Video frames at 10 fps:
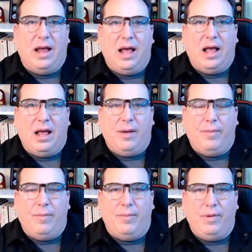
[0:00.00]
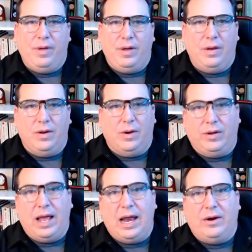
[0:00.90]

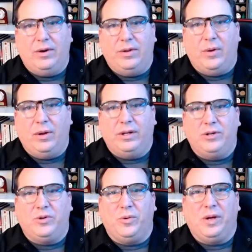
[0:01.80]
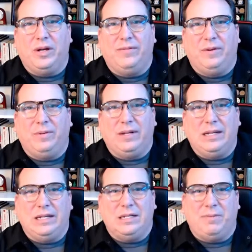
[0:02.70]
Again, I don't know the oil industry well enough to
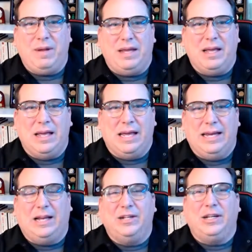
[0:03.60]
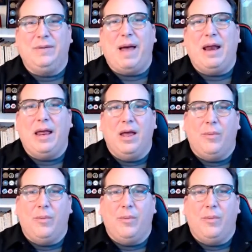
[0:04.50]
really speak intelligently about it,